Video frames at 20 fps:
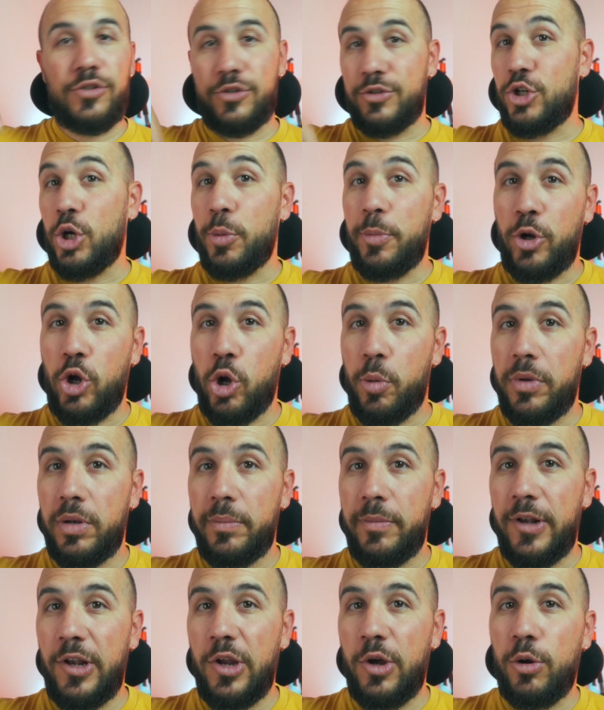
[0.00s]
drop a
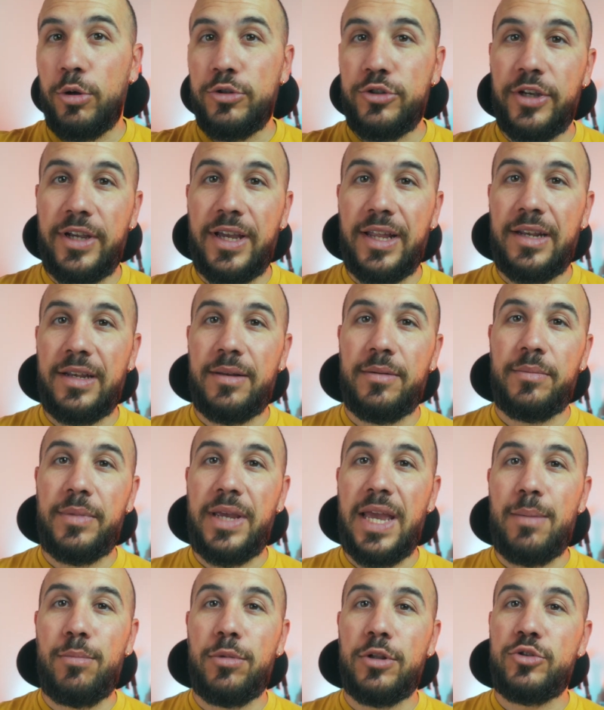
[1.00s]
comment below so I can
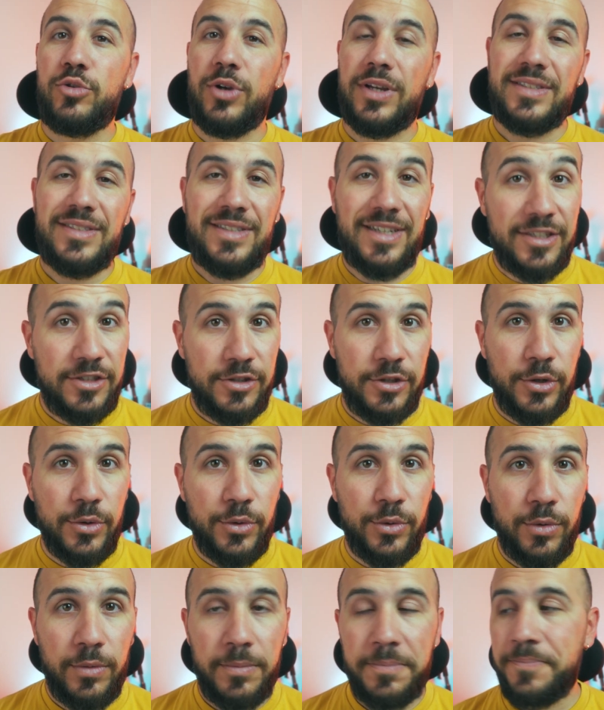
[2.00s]
be able to assist
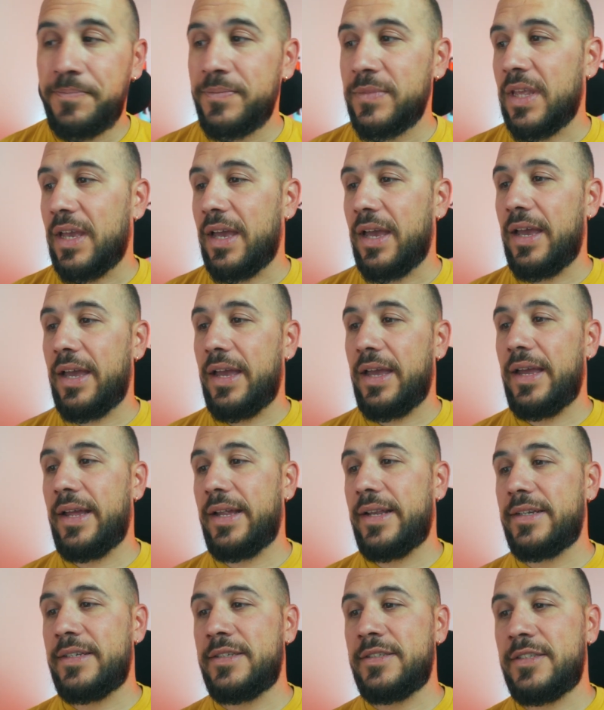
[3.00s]
you.
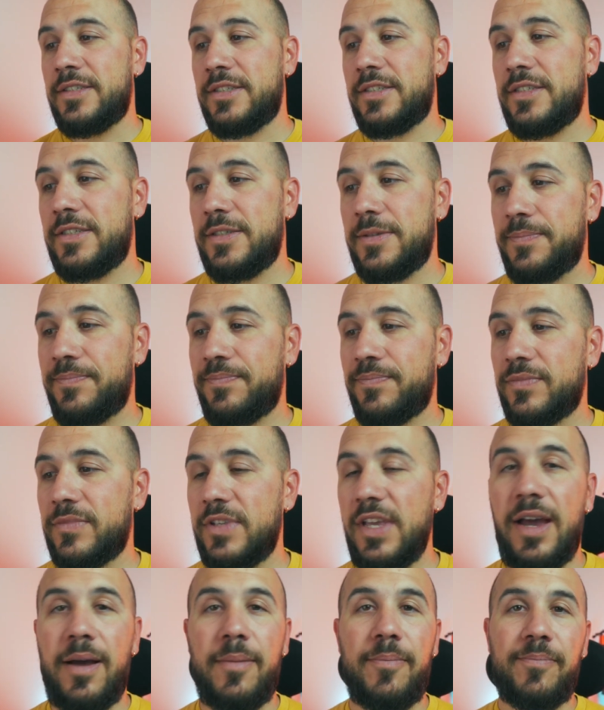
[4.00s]
And
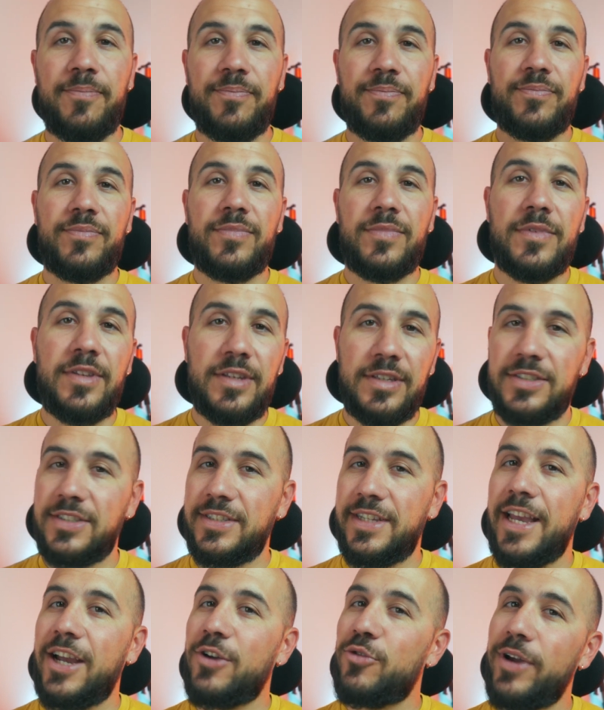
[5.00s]
yeah,
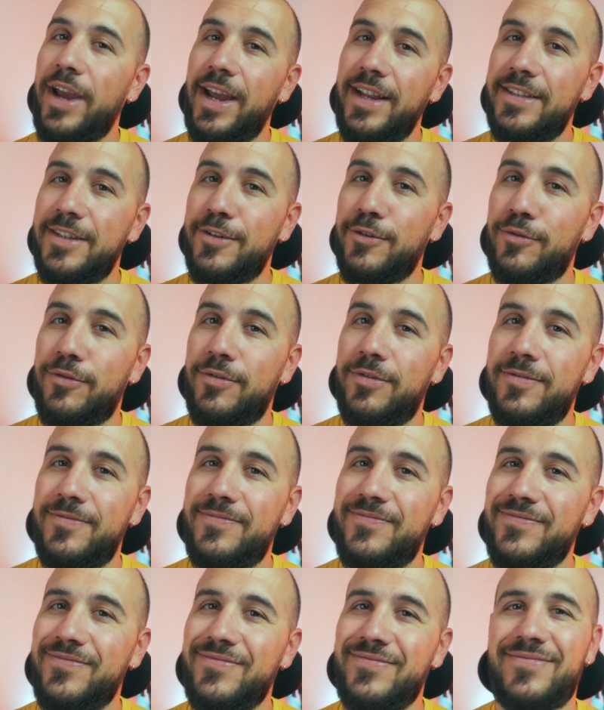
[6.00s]
stay creative.
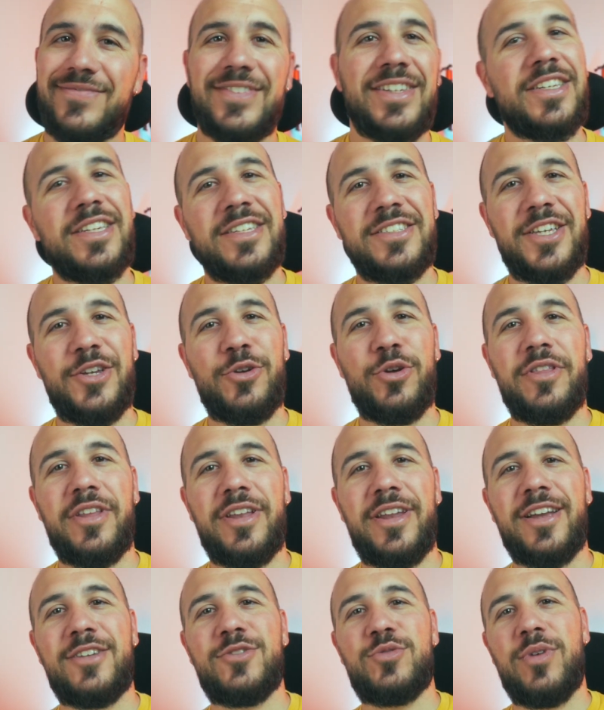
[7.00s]
See you in
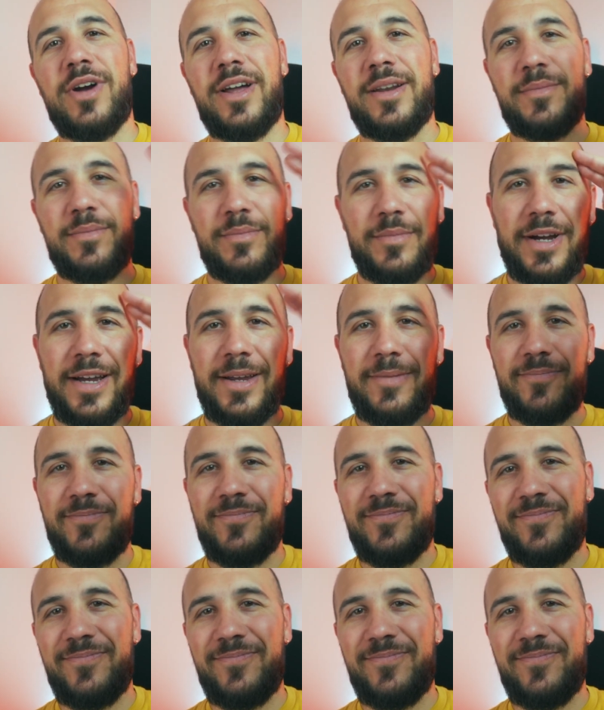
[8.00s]
the next one. Bye.